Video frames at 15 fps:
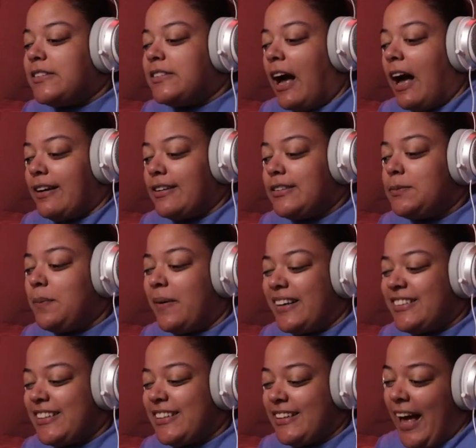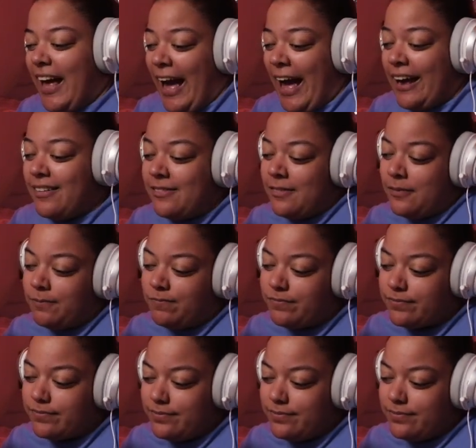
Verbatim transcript: not Seems expecting like you're the that. You want a piece of me?